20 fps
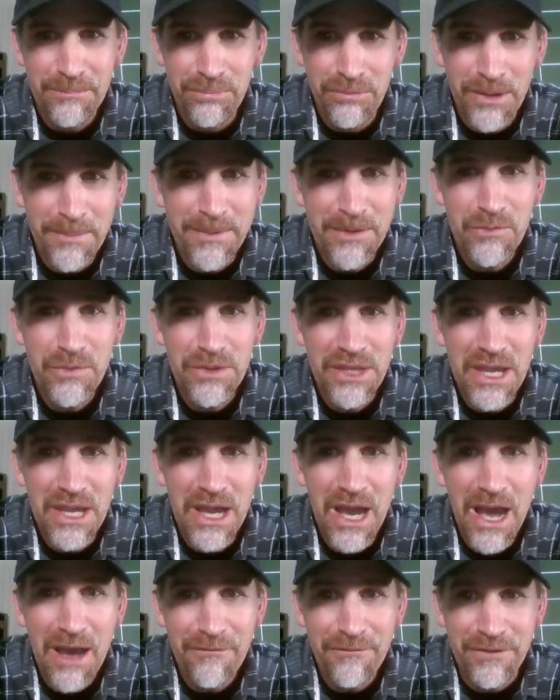brimming with
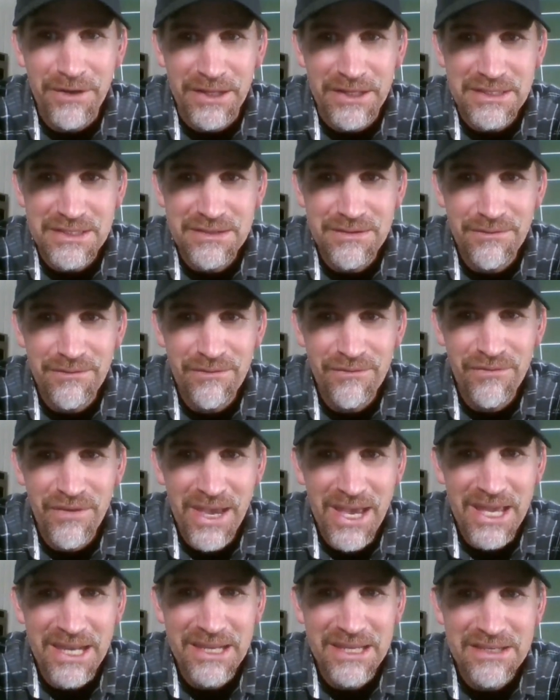confidence.
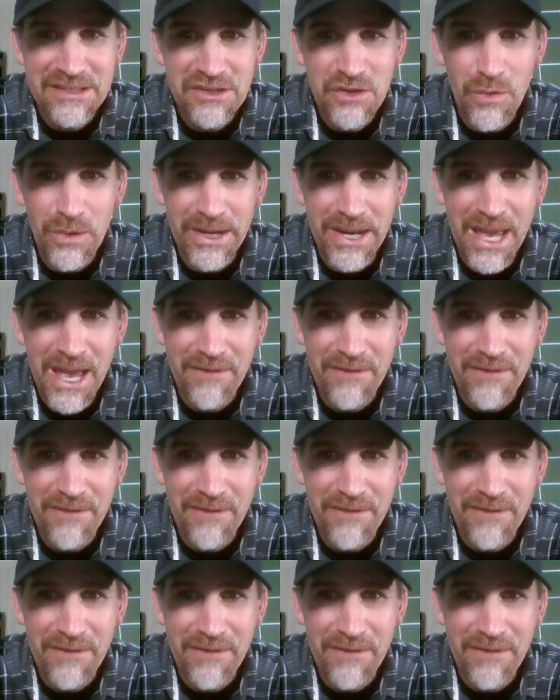Fed is going